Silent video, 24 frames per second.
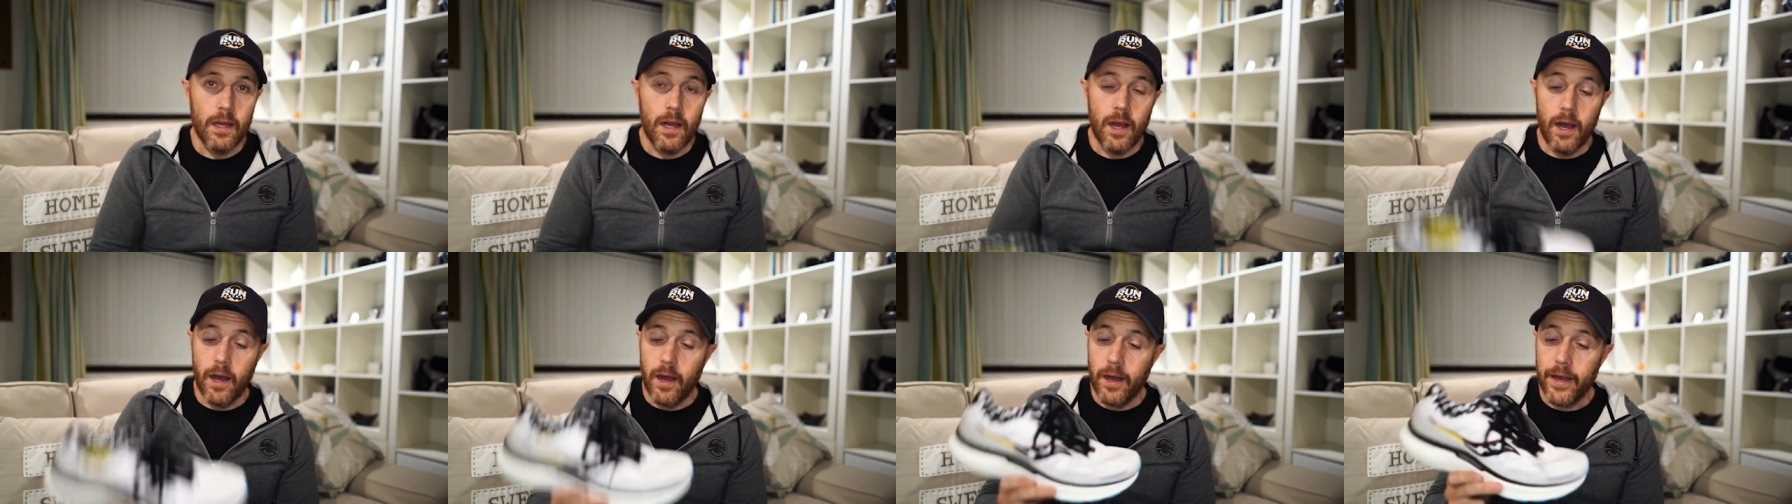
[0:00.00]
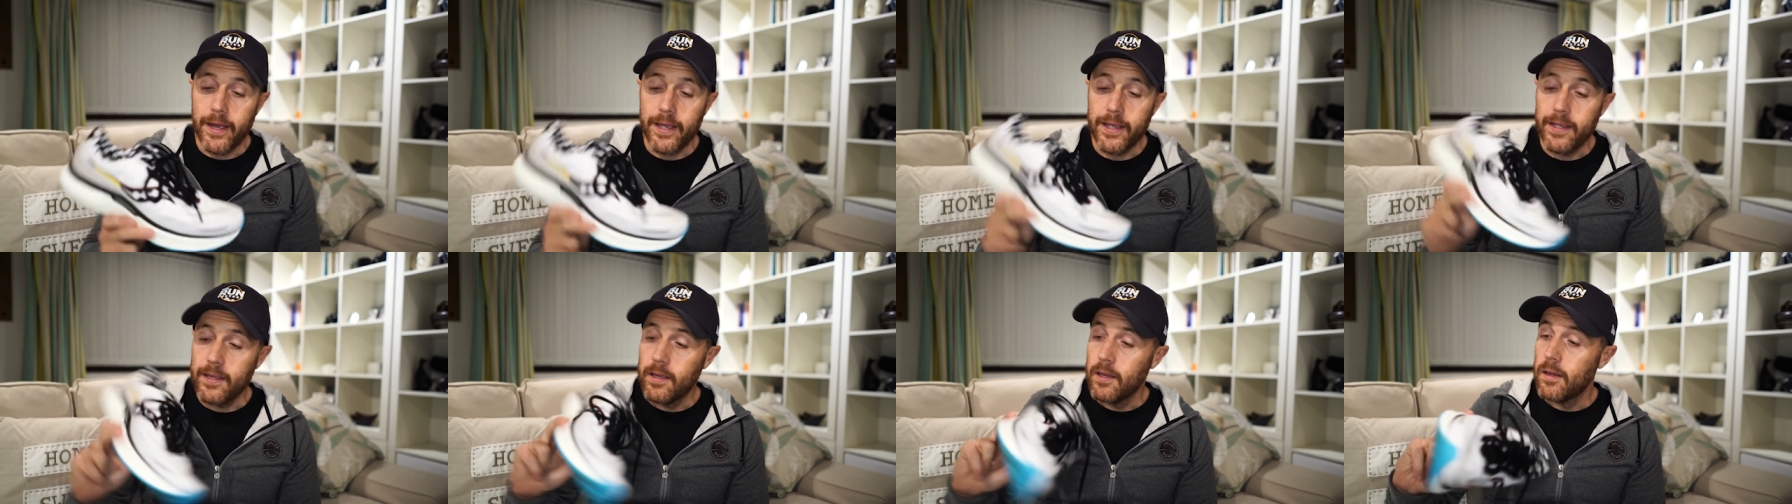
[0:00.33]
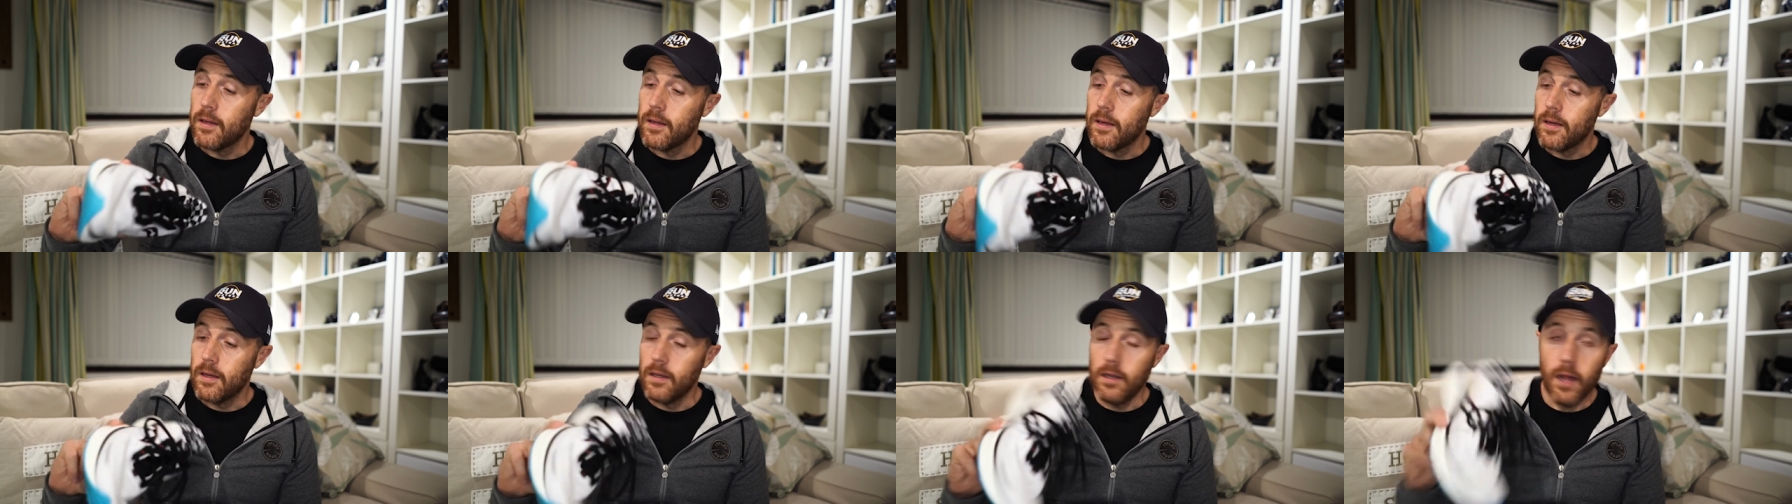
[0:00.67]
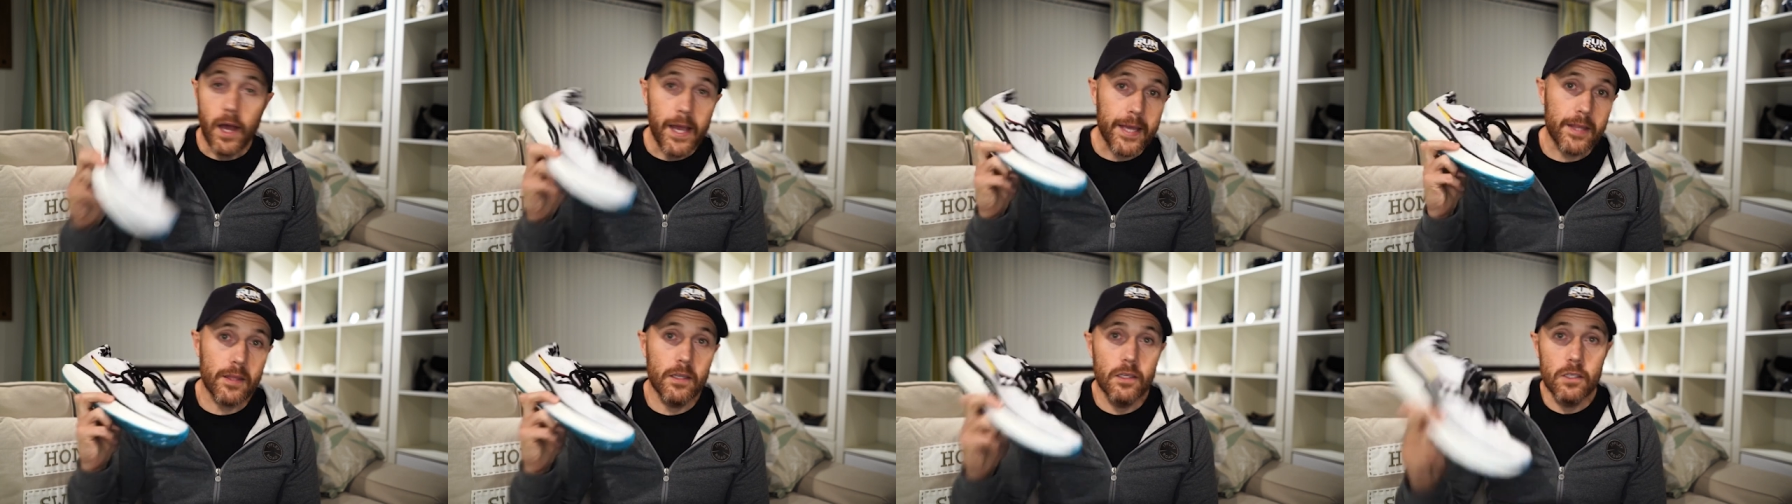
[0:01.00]
I
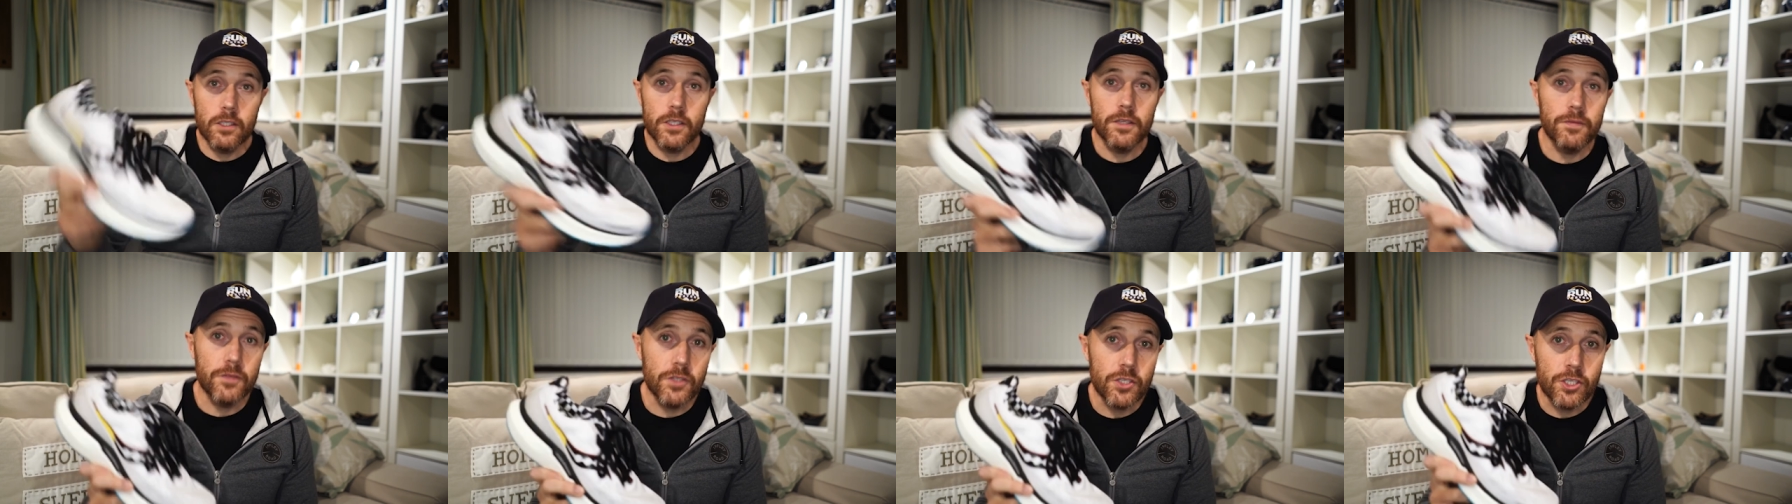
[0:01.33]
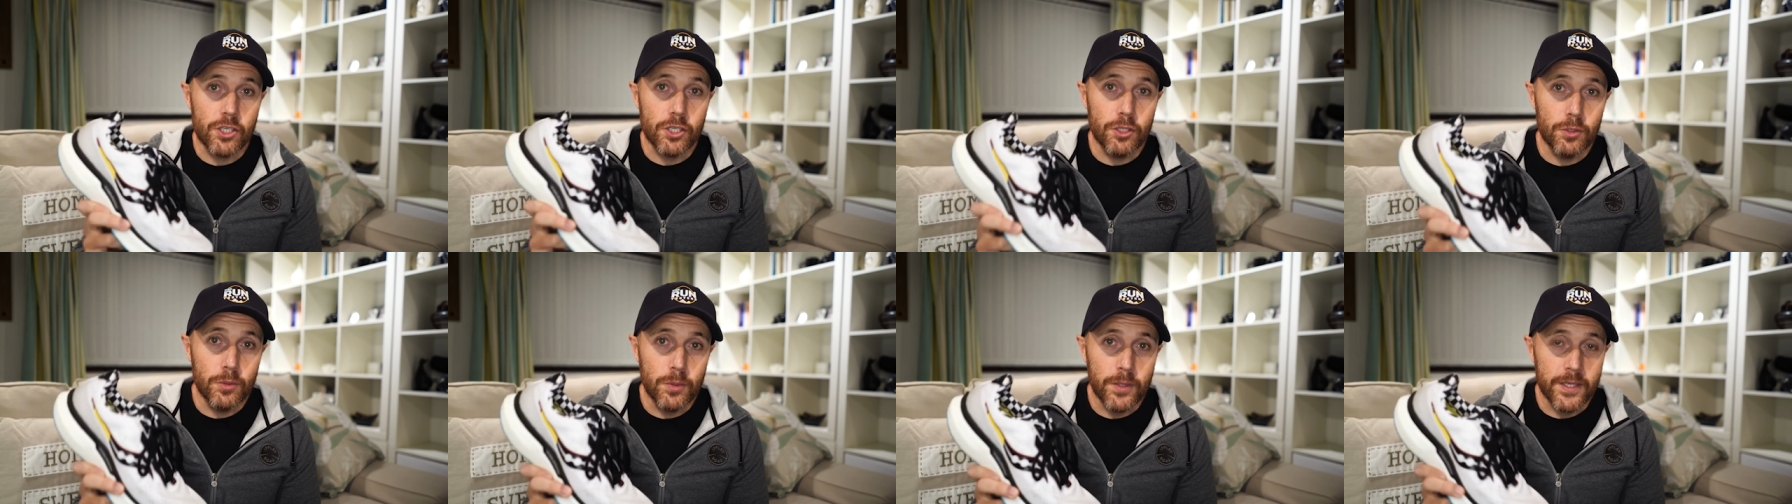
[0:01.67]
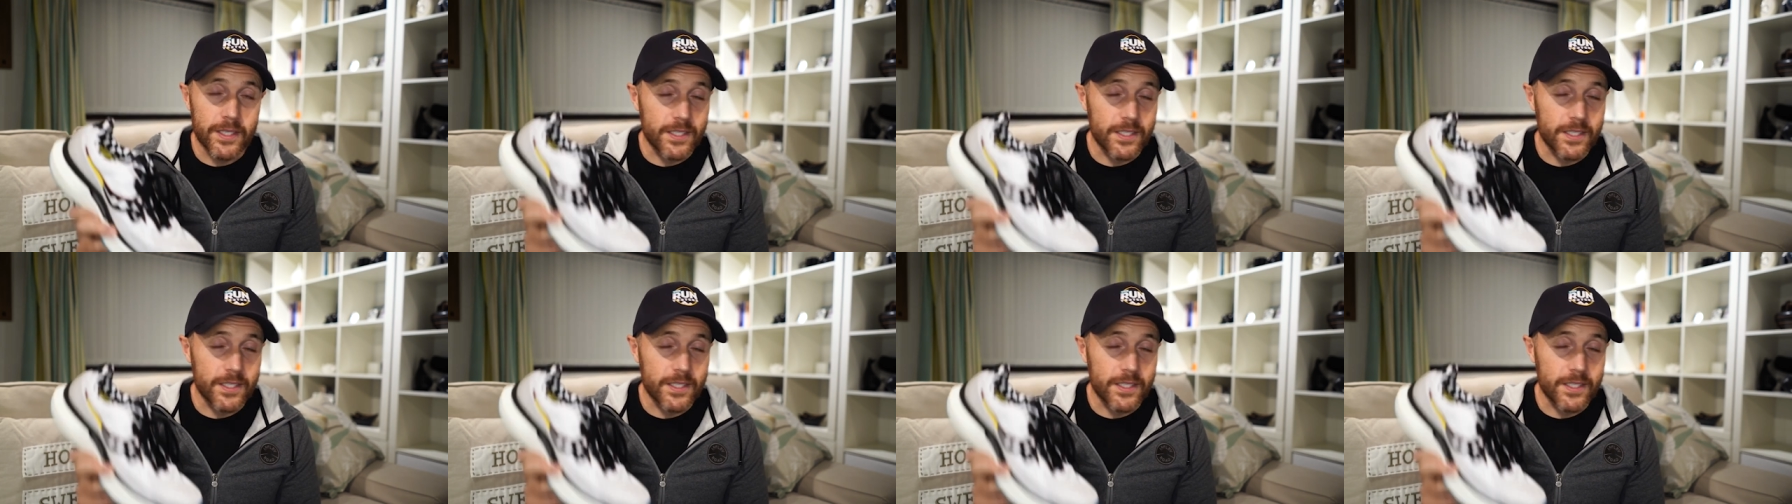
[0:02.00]
like the look of the shoe.